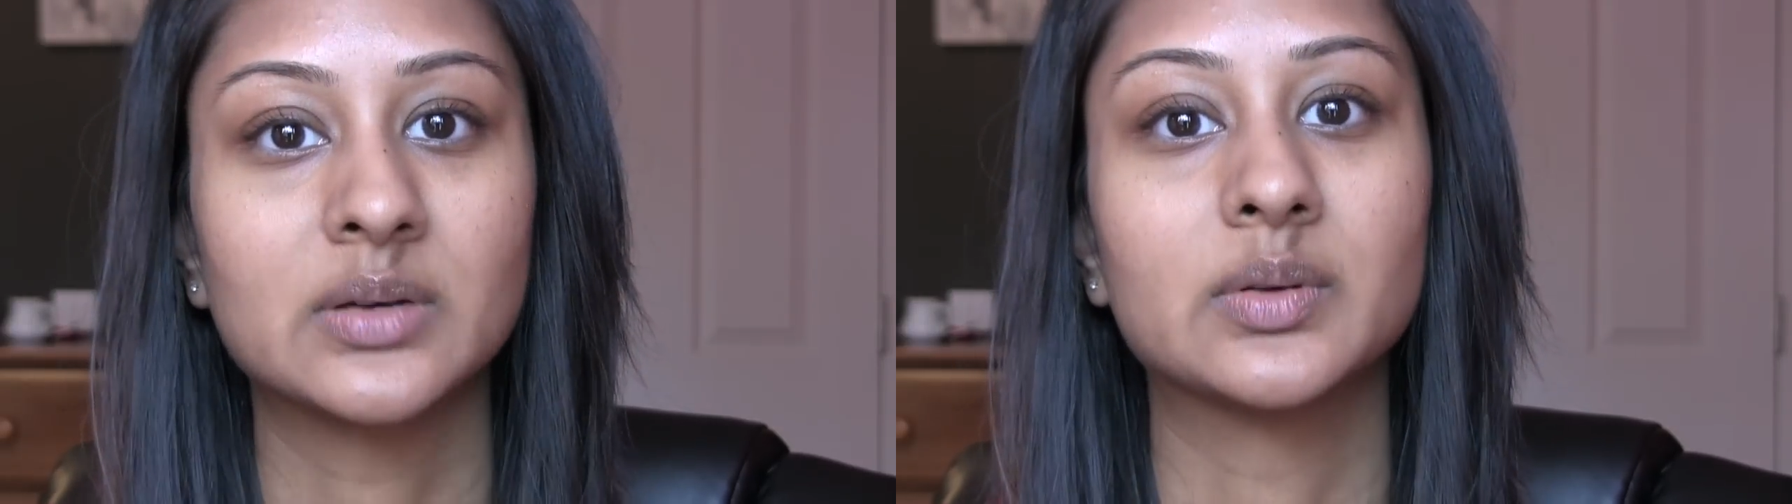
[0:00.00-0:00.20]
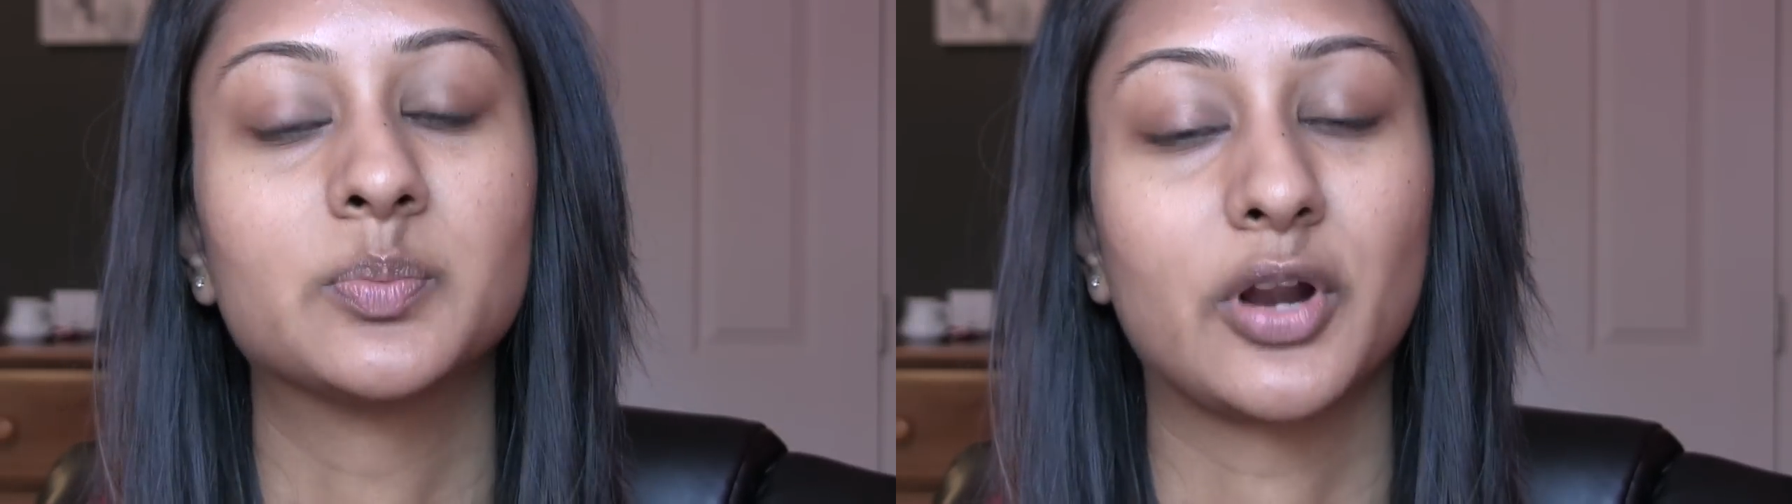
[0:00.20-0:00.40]

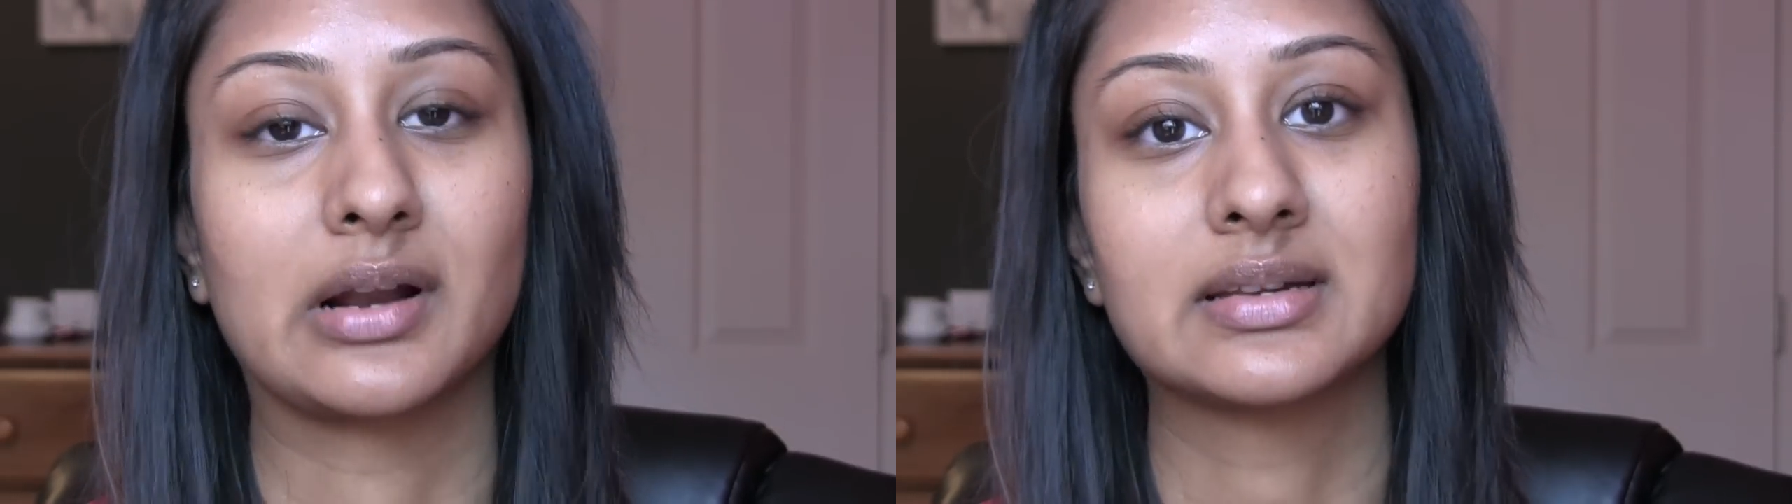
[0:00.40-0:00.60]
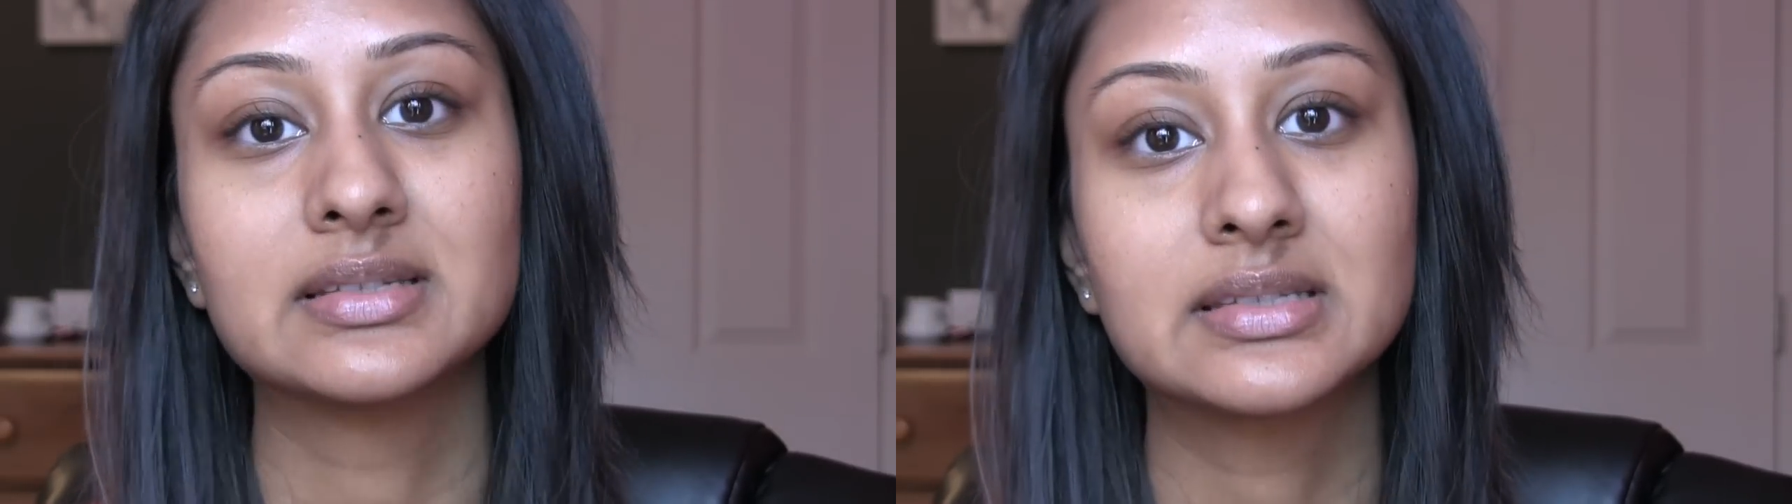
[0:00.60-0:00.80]
I would put
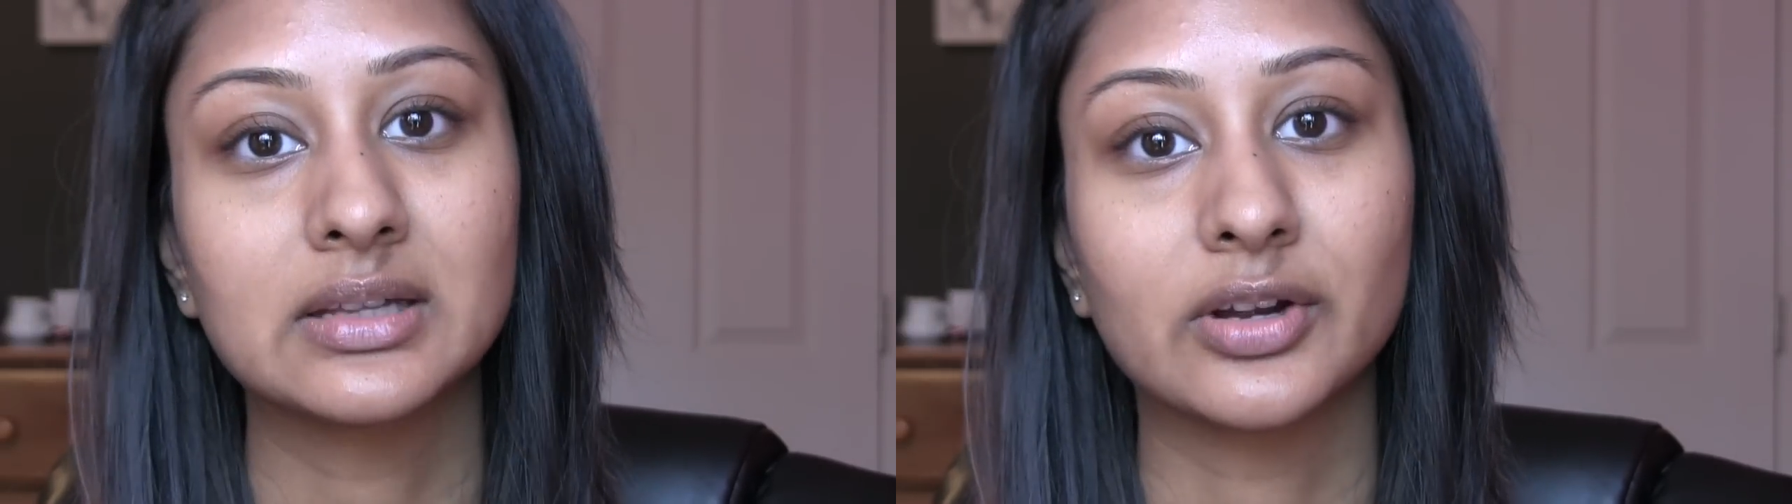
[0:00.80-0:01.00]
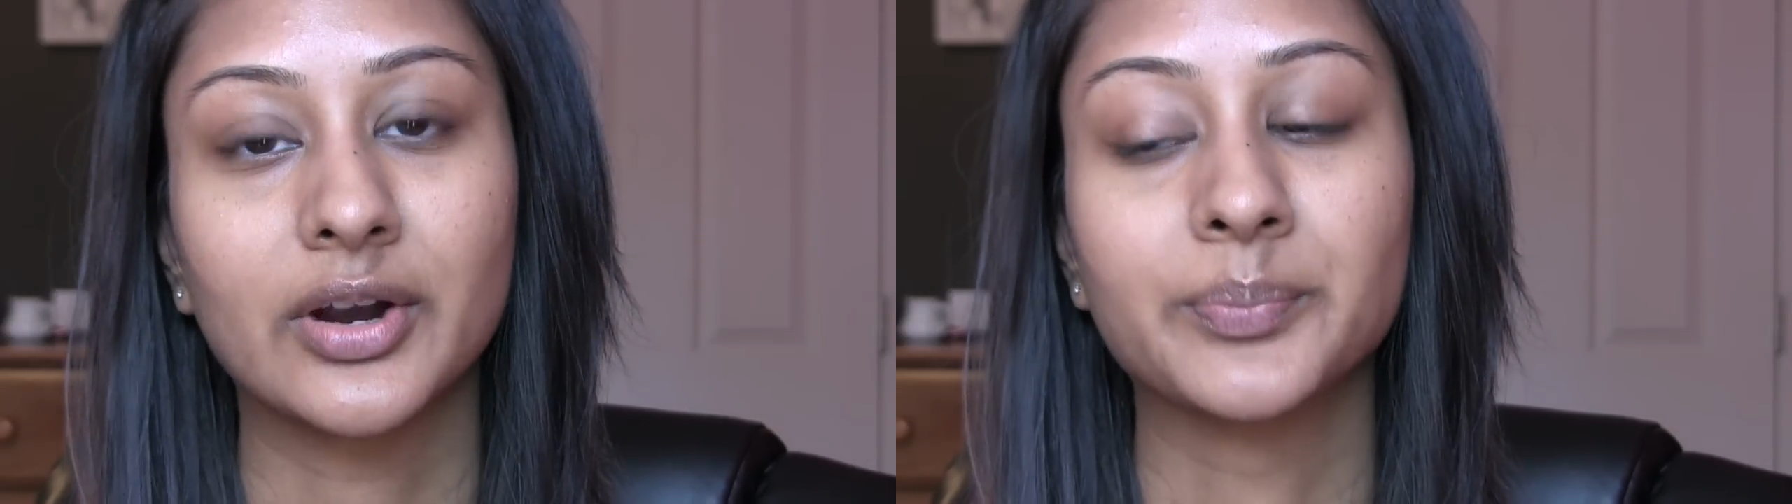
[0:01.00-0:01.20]
on
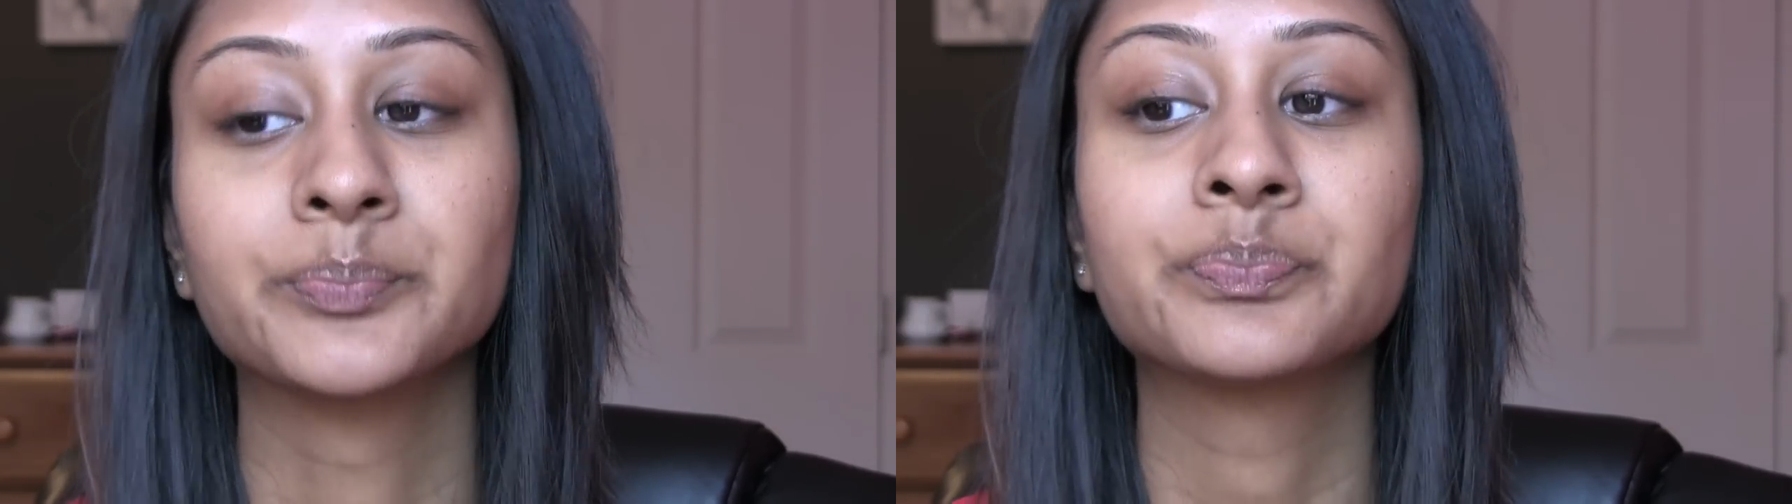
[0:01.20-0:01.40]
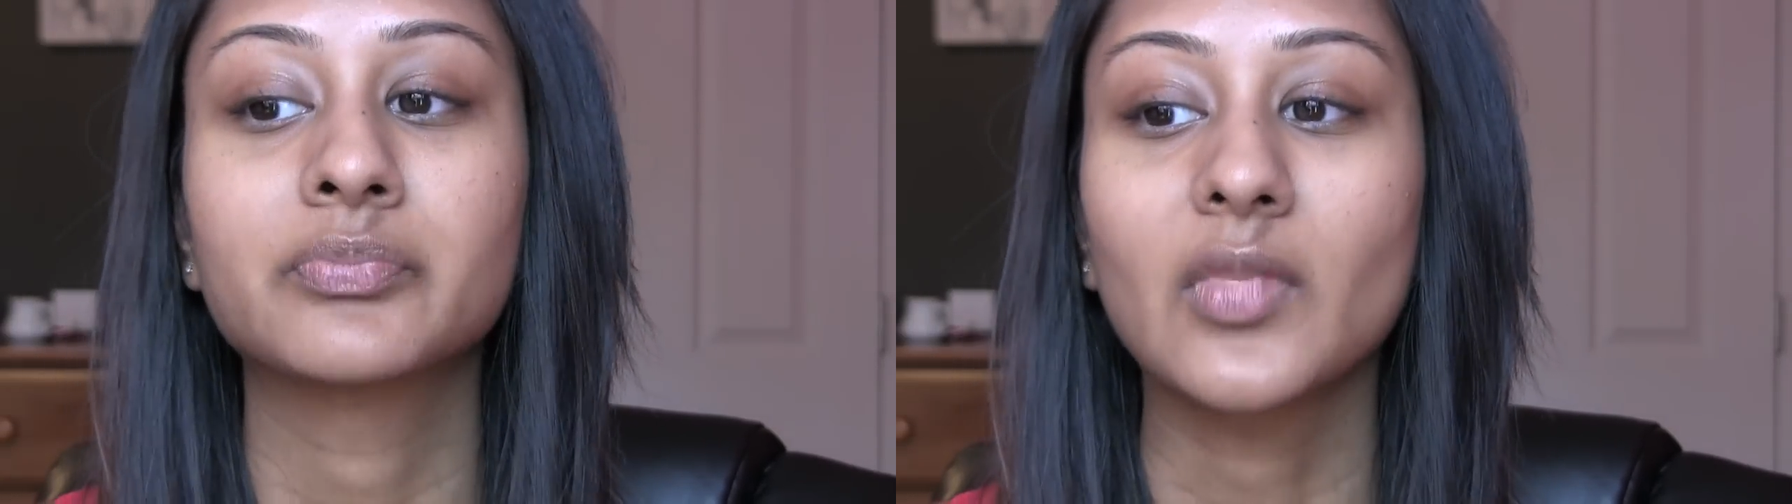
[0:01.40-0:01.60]
concealer